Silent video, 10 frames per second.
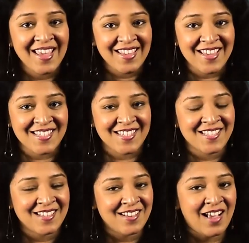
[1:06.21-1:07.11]

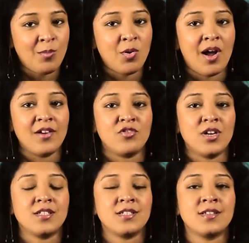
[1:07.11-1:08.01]
Yes,
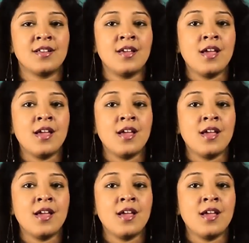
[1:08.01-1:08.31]
carbohydrates.